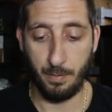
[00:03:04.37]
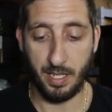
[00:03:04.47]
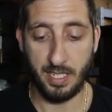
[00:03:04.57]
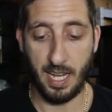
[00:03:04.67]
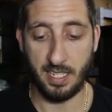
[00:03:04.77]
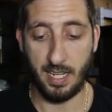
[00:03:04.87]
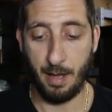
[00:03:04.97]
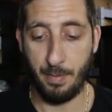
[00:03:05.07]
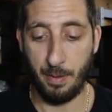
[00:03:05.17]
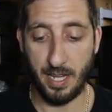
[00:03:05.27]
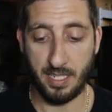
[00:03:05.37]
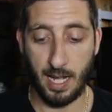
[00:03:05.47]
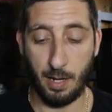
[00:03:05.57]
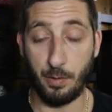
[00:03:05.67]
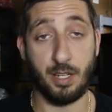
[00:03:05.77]
this has an
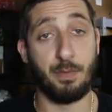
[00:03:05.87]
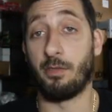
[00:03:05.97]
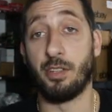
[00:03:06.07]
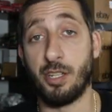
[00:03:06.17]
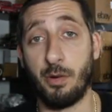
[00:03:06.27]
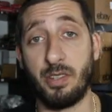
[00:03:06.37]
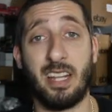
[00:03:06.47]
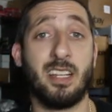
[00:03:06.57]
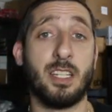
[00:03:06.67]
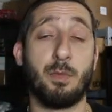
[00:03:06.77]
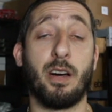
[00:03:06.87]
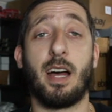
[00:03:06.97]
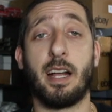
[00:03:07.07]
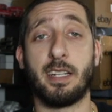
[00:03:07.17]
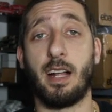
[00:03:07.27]
MMSI, which I'm not really sure what that is, but
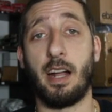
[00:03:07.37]
I